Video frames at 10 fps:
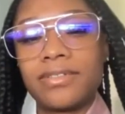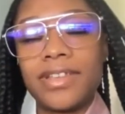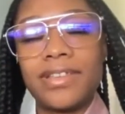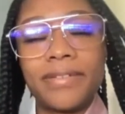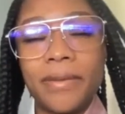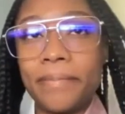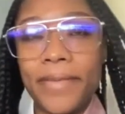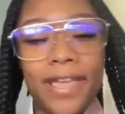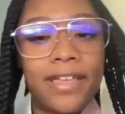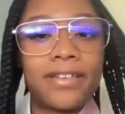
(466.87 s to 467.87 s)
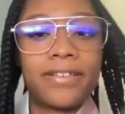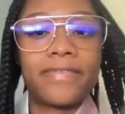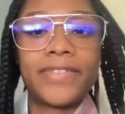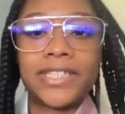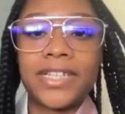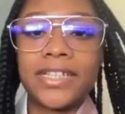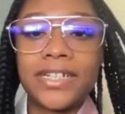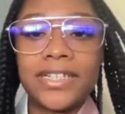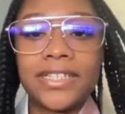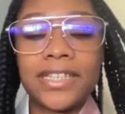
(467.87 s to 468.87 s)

inhumane facilities.